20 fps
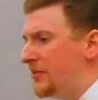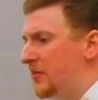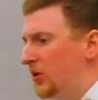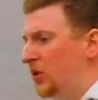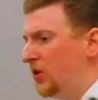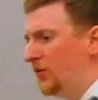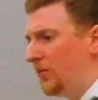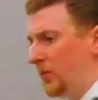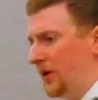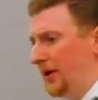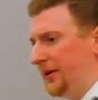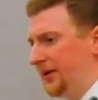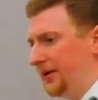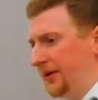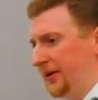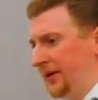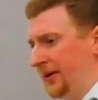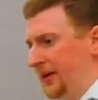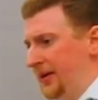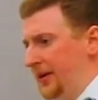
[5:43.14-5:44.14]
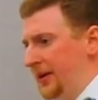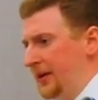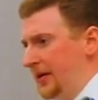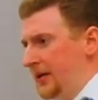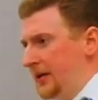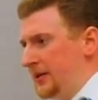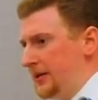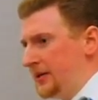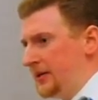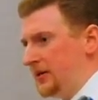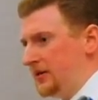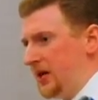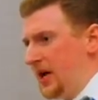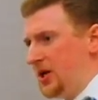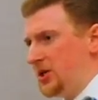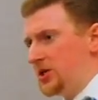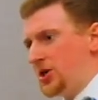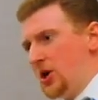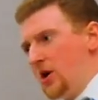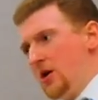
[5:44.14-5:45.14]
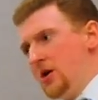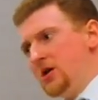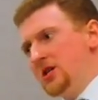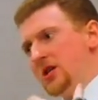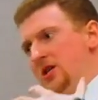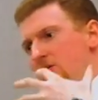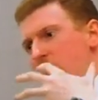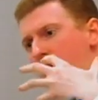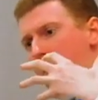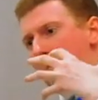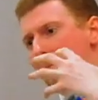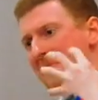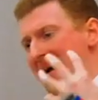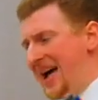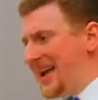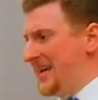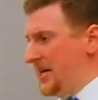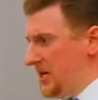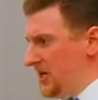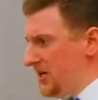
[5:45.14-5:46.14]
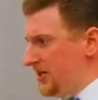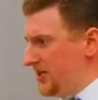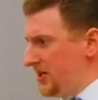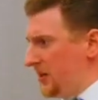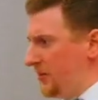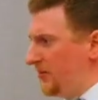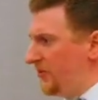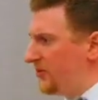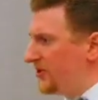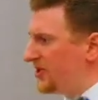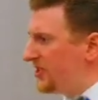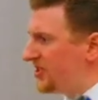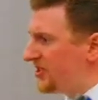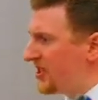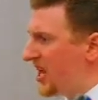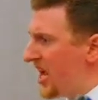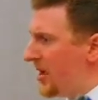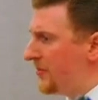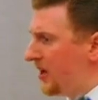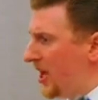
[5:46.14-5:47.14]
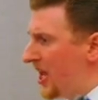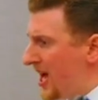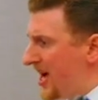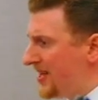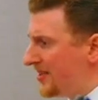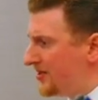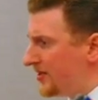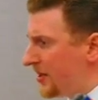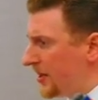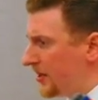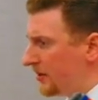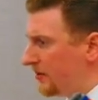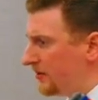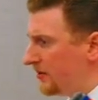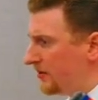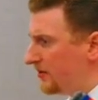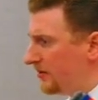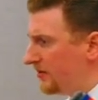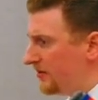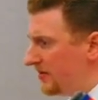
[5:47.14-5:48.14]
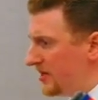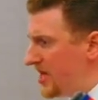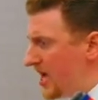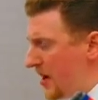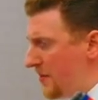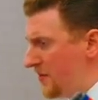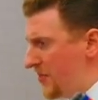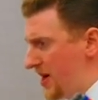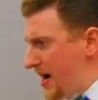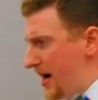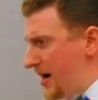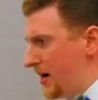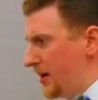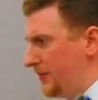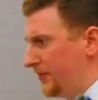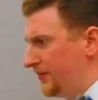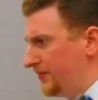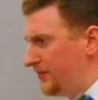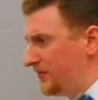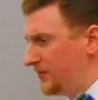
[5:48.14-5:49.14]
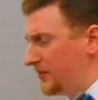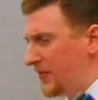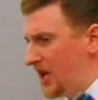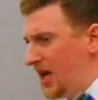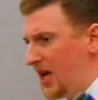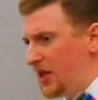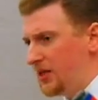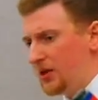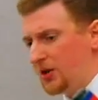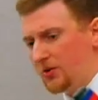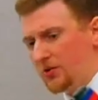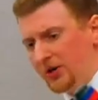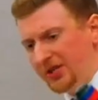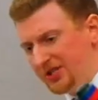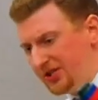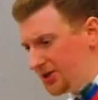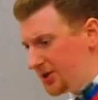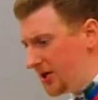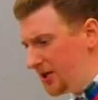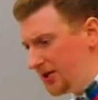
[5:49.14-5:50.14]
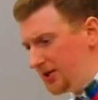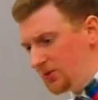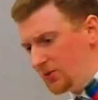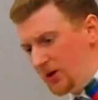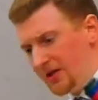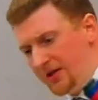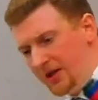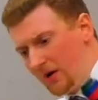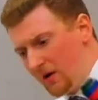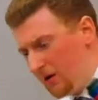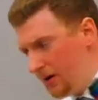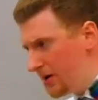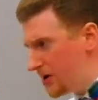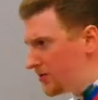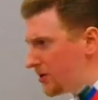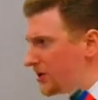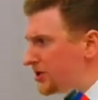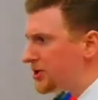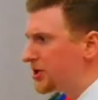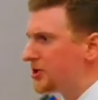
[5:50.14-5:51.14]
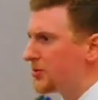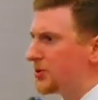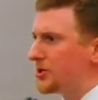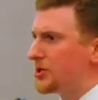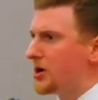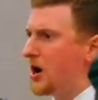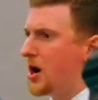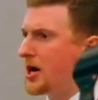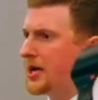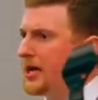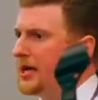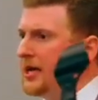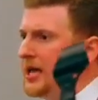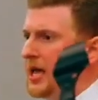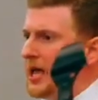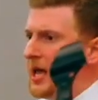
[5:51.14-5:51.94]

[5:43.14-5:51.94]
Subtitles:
movement and turned into a mechanism for stabilizing the empire. And the Christians, when the early Christians were talking,